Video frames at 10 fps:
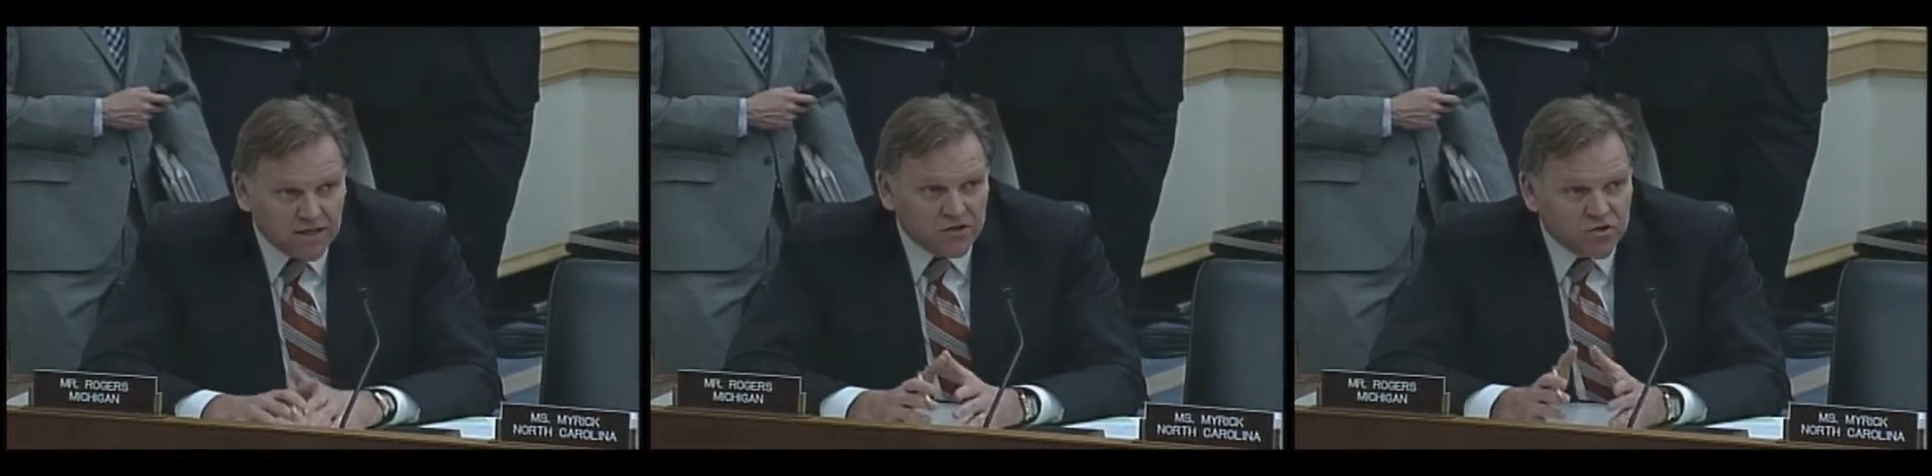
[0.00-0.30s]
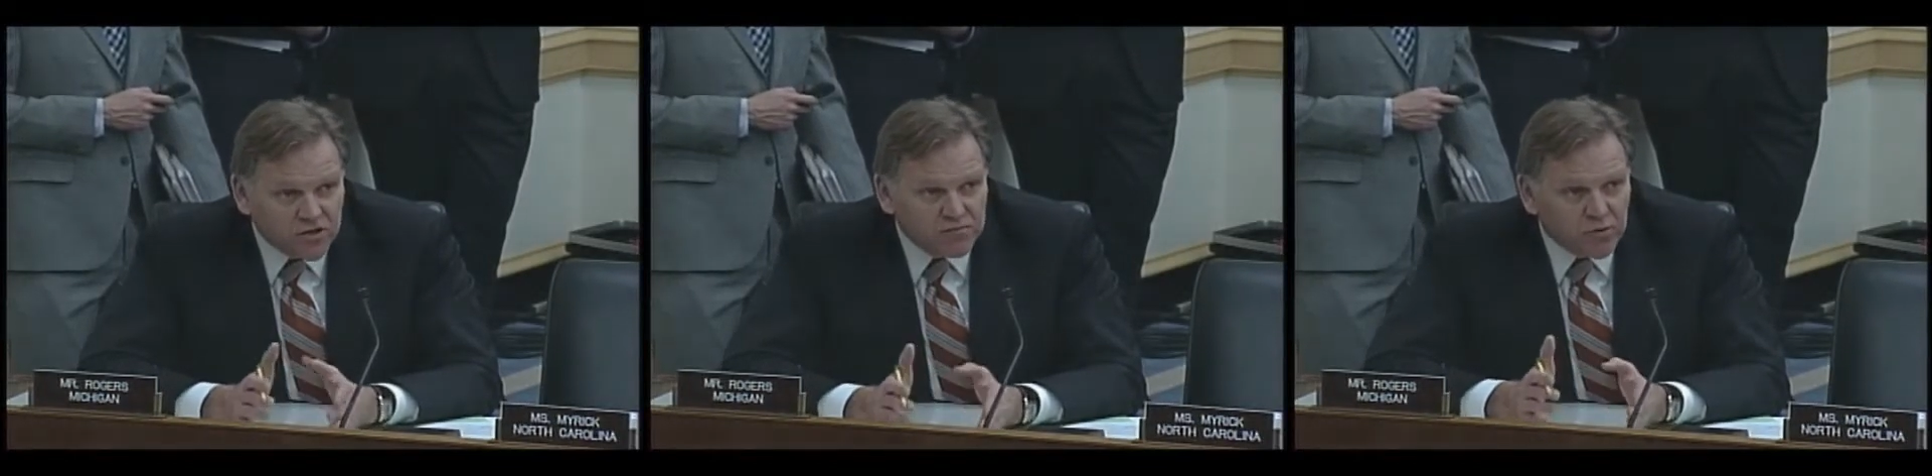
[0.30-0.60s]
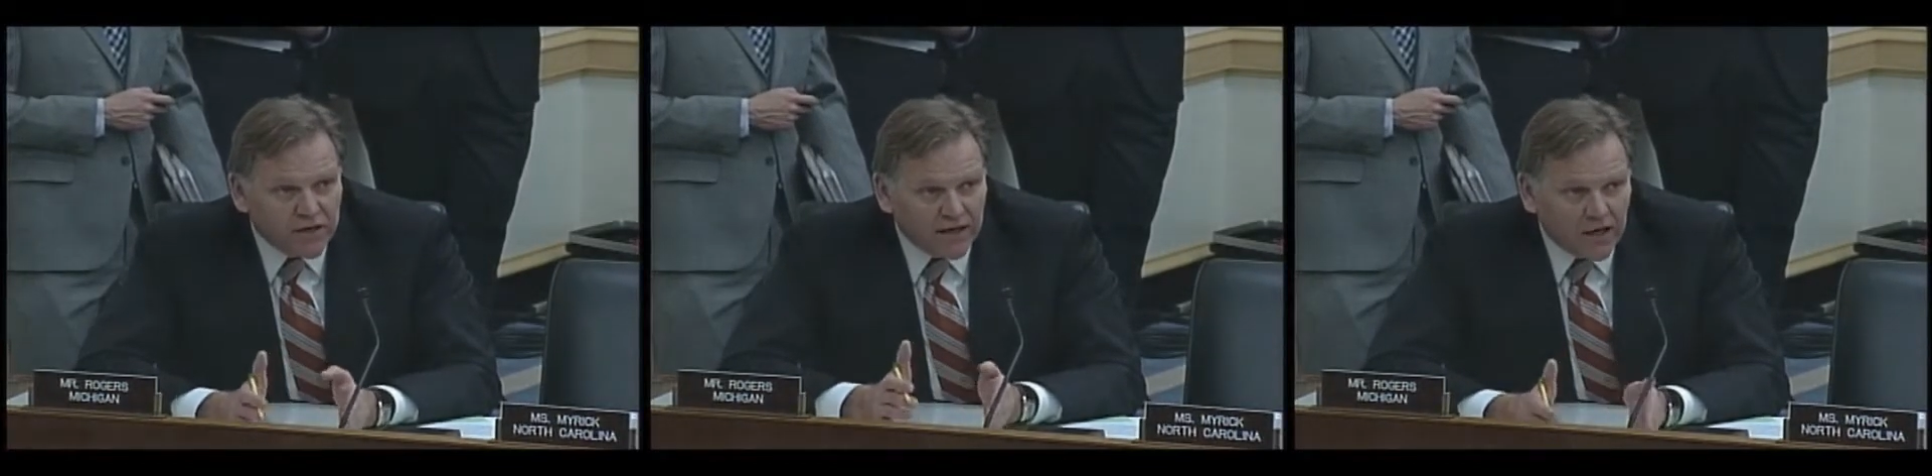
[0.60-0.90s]
And just
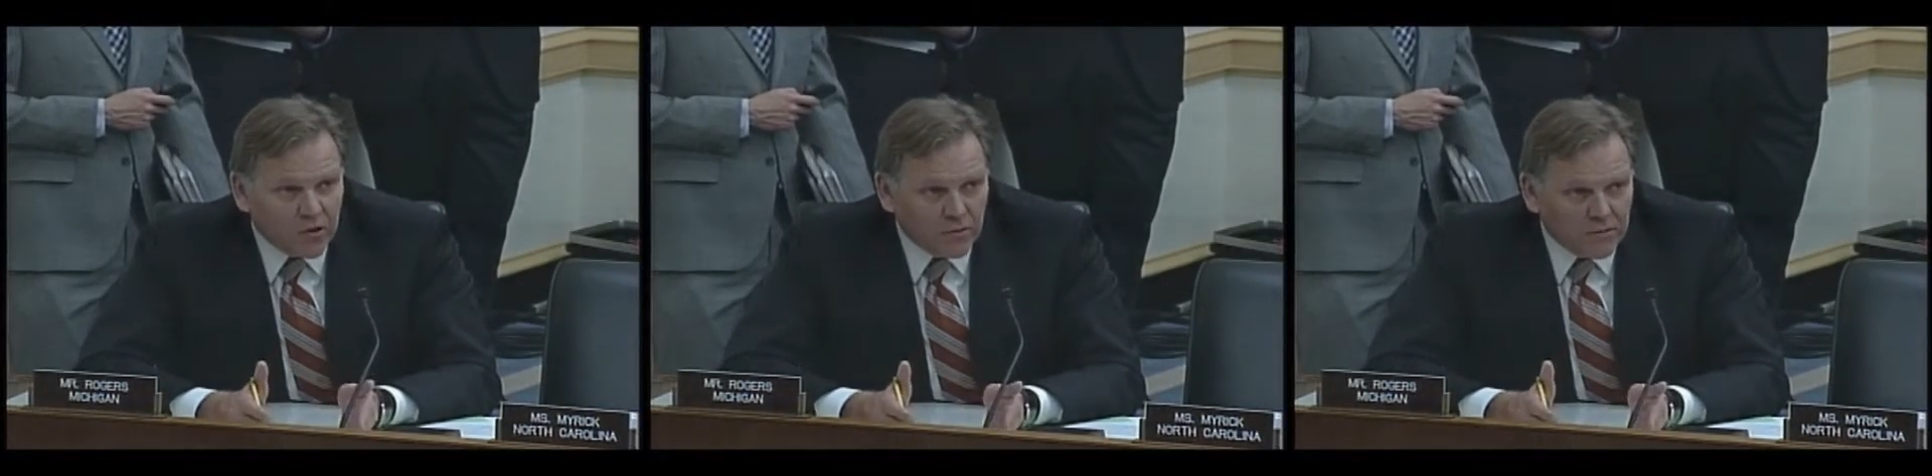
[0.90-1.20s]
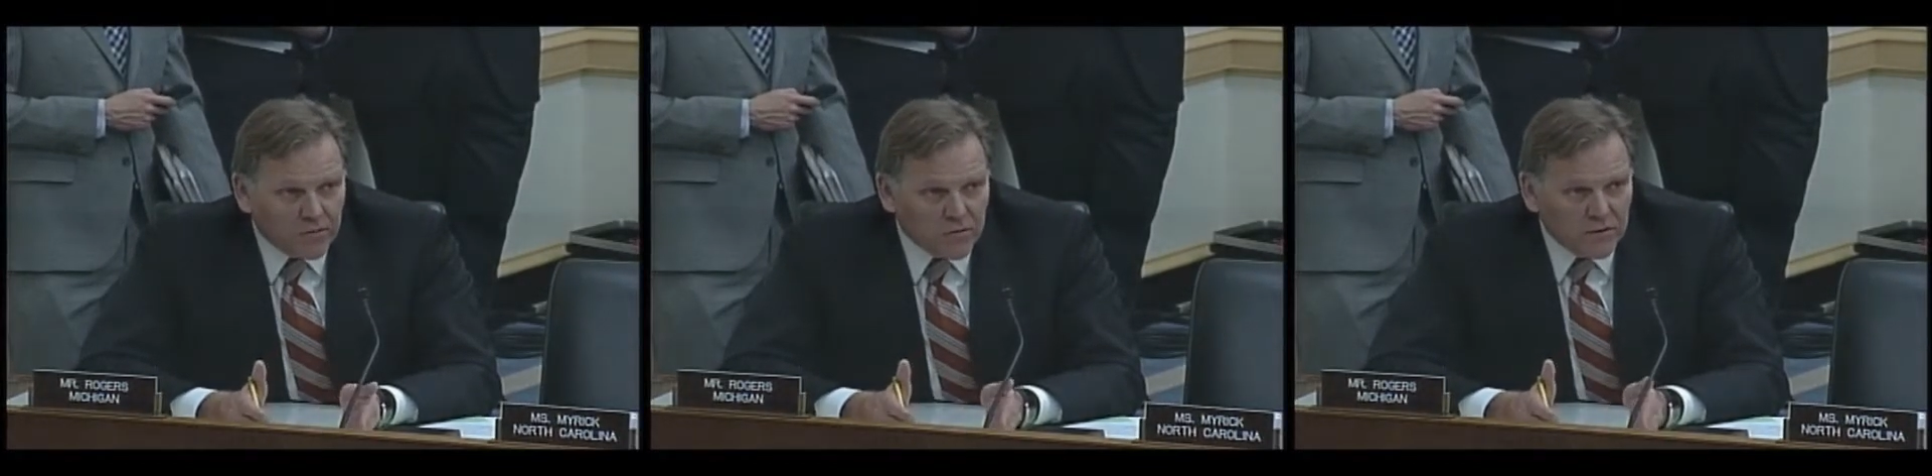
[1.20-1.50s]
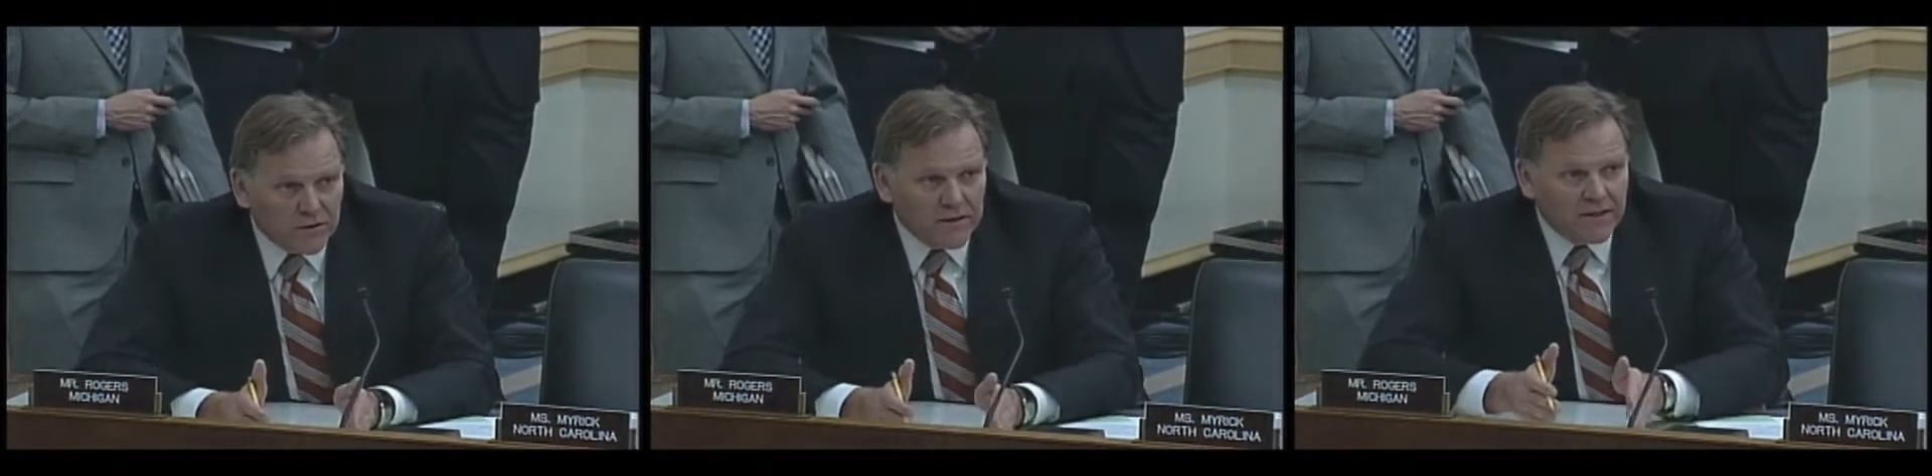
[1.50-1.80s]
putting out a
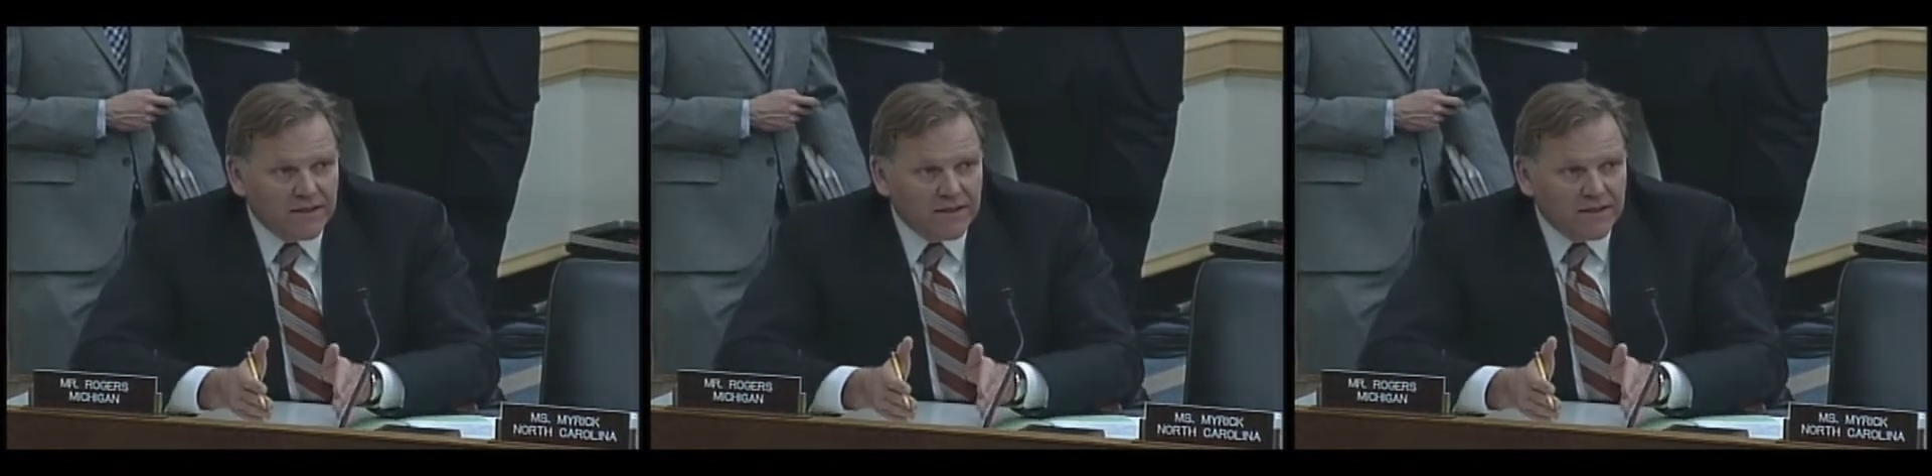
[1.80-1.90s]
report